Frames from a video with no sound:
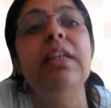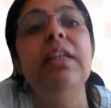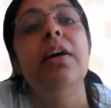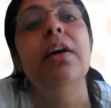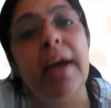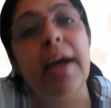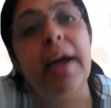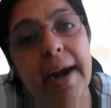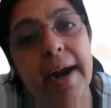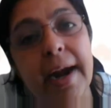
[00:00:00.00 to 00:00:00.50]

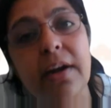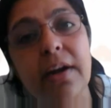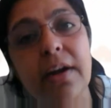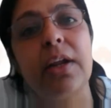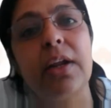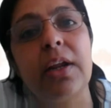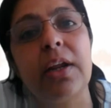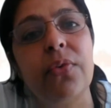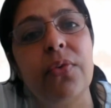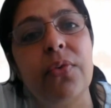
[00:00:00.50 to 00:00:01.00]
had
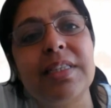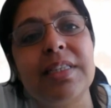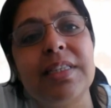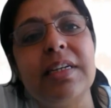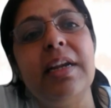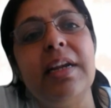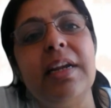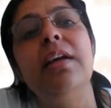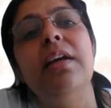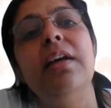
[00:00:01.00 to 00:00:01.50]

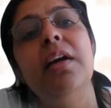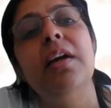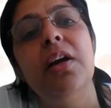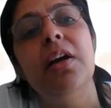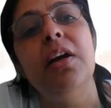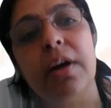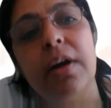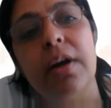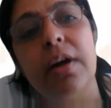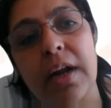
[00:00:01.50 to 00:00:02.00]
requested
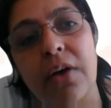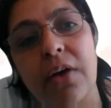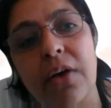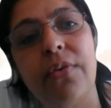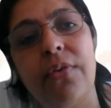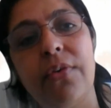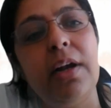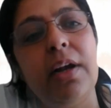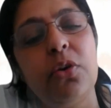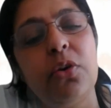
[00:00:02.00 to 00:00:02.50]

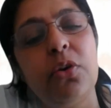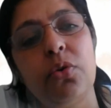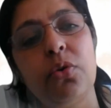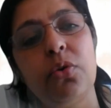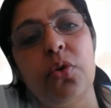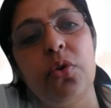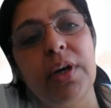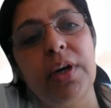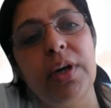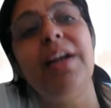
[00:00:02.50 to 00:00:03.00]
Nawal to
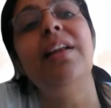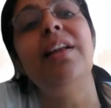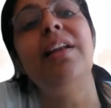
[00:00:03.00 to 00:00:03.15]
donate